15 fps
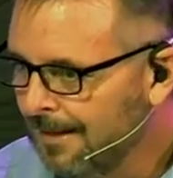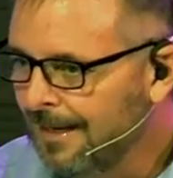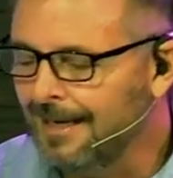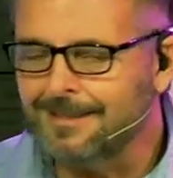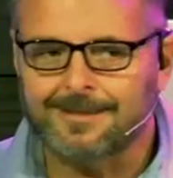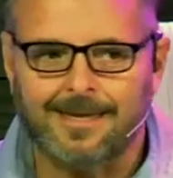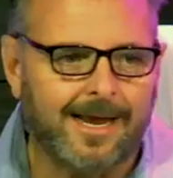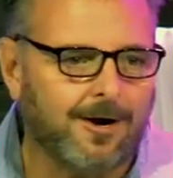
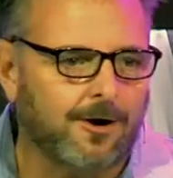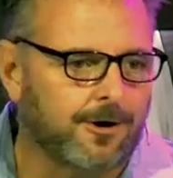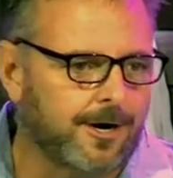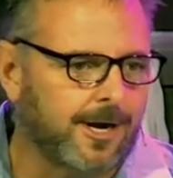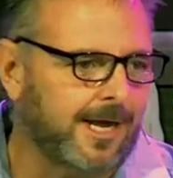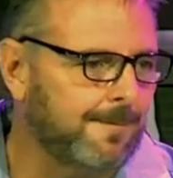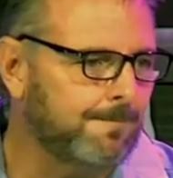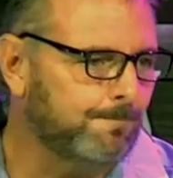It's like
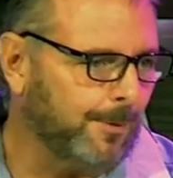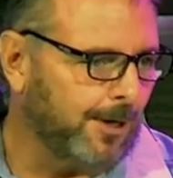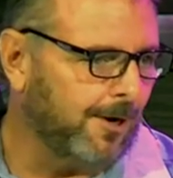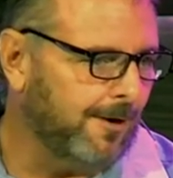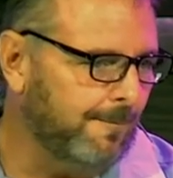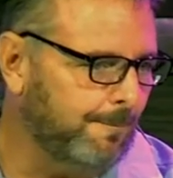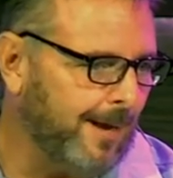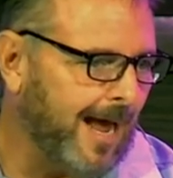Ernie and
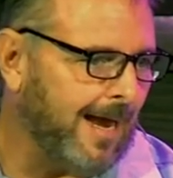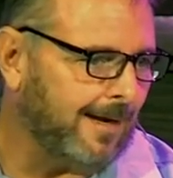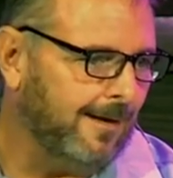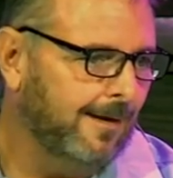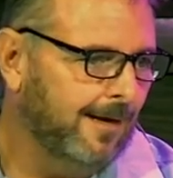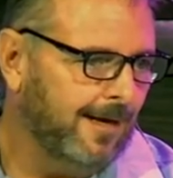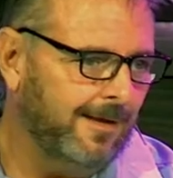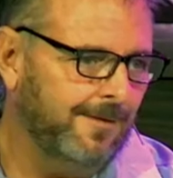Bert back
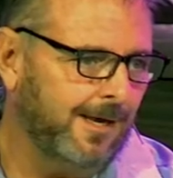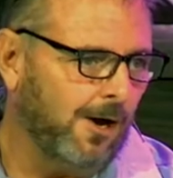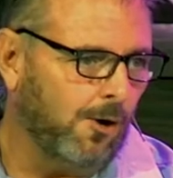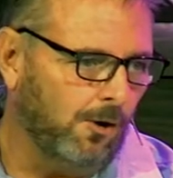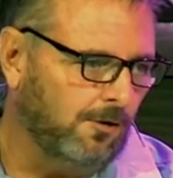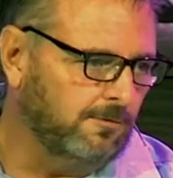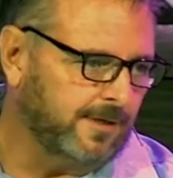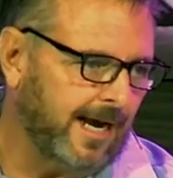in the
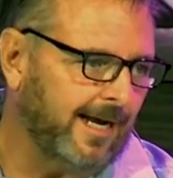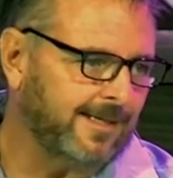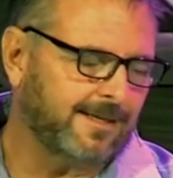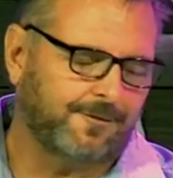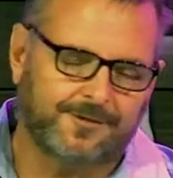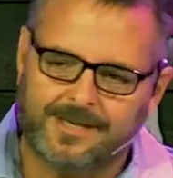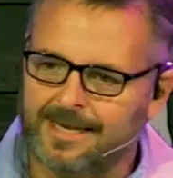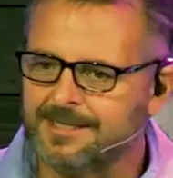old days
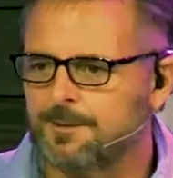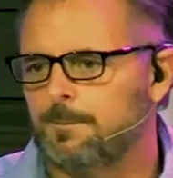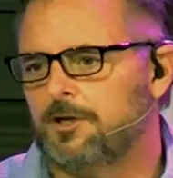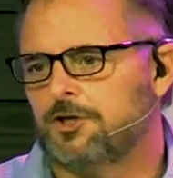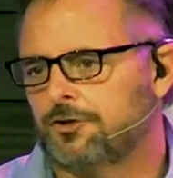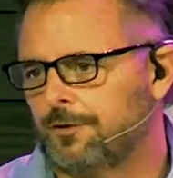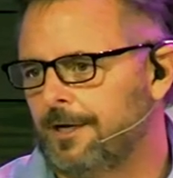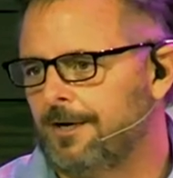of Sesame
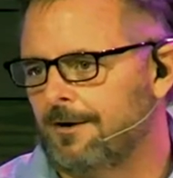Street.